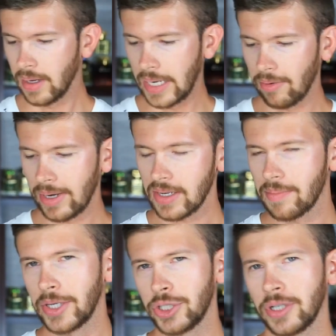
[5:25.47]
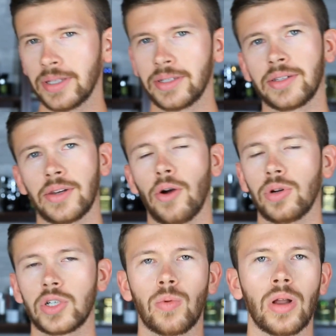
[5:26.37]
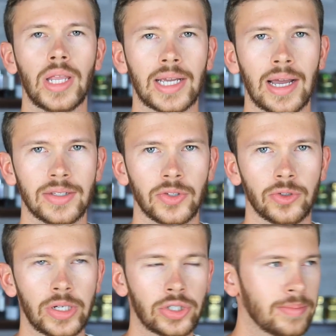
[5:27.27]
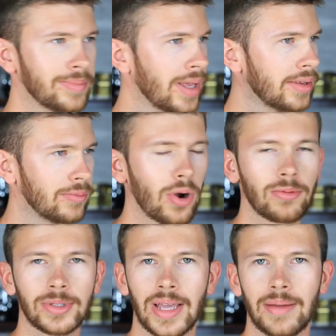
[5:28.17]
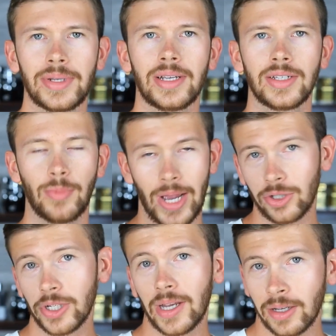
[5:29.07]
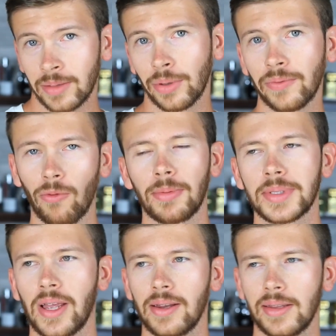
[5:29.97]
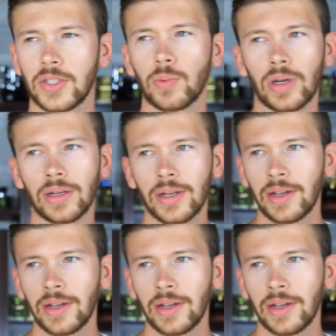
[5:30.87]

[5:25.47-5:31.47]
Now, as I mentioned, this is an eau de toilette concentration. Nothing wrong with that because we actually get good performance out of this one.